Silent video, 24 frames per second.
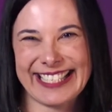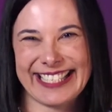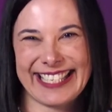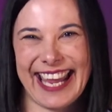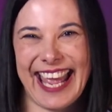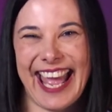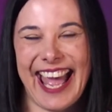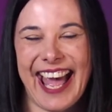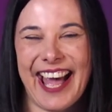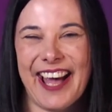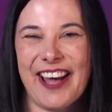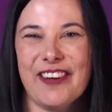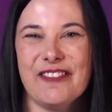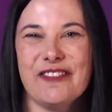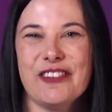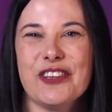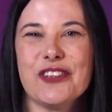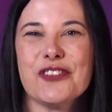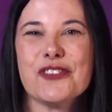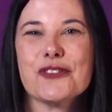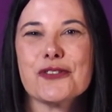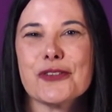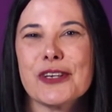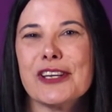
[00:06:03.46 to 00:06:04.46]
to have a
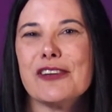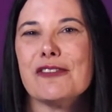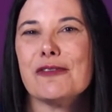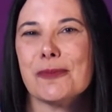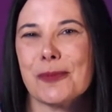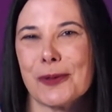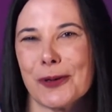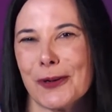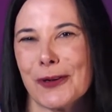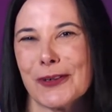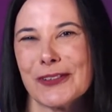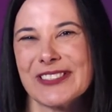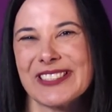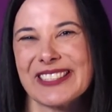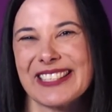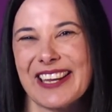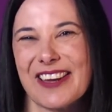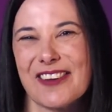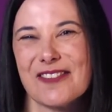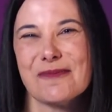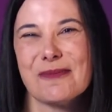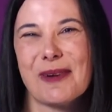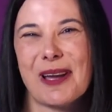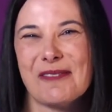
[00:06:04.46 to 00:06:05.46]
string of pearls
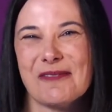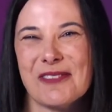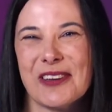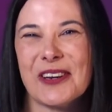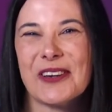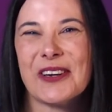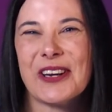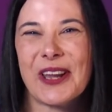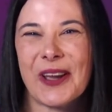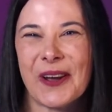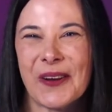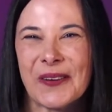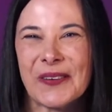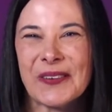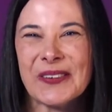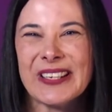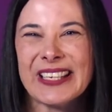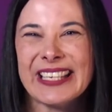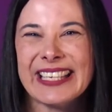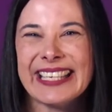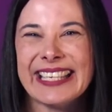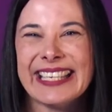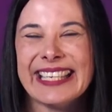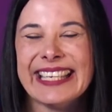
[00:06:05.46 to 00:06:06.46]
of my very own.
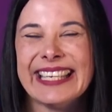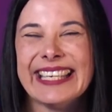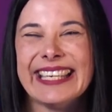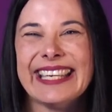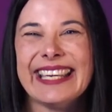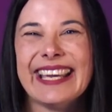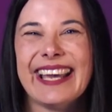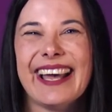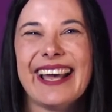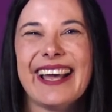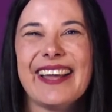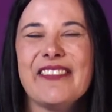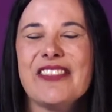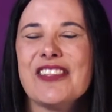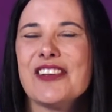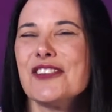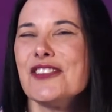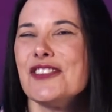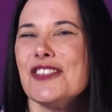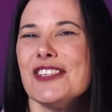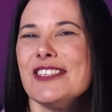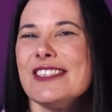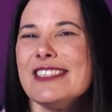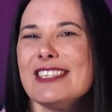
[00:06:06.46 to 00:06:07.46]
Uh, and
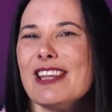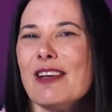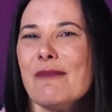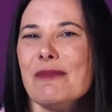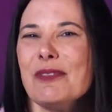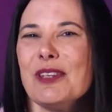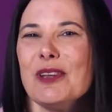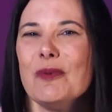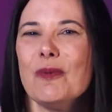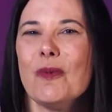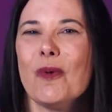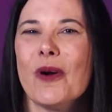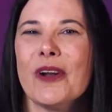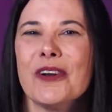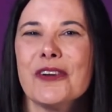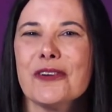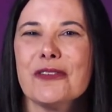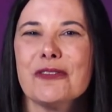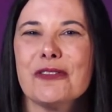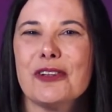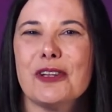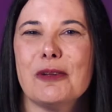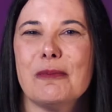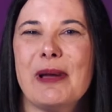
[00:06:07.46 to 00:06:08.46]
there's just something
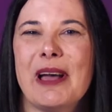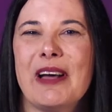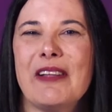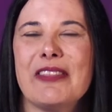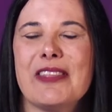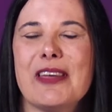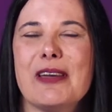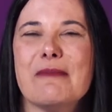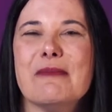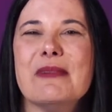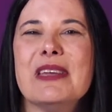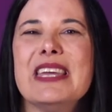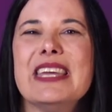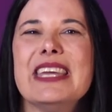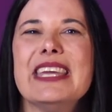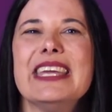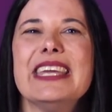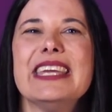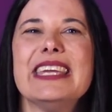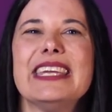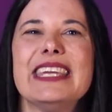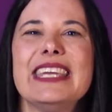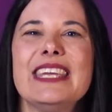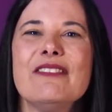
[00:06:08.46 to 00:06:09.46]
wonderful about them,
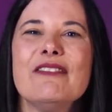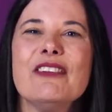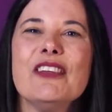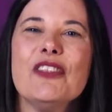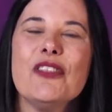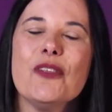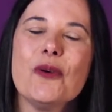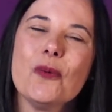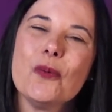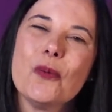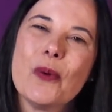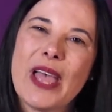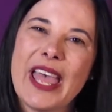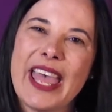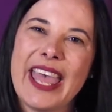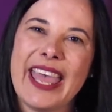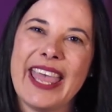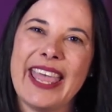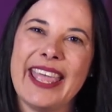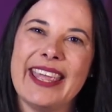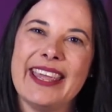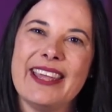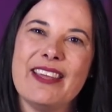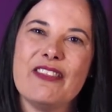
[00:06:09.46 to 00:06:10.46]
even the
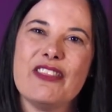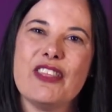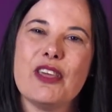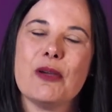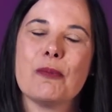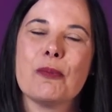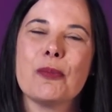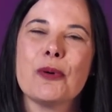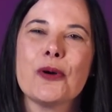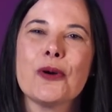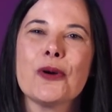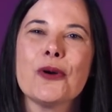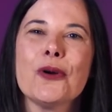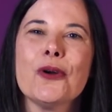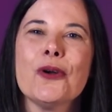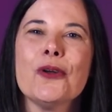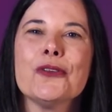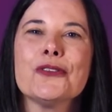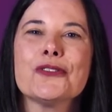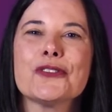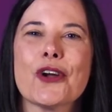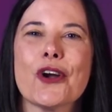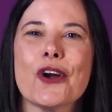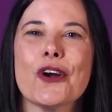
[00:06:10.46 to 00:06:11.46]
way that
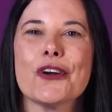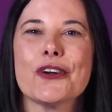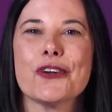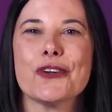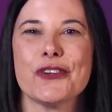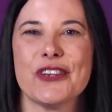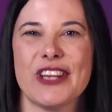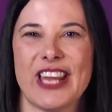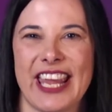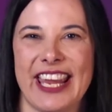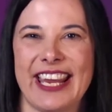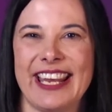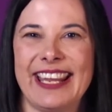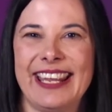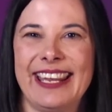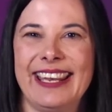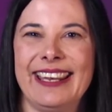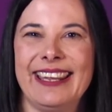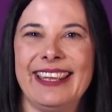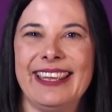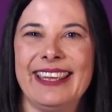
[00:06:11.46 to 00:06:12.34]
pearls are created.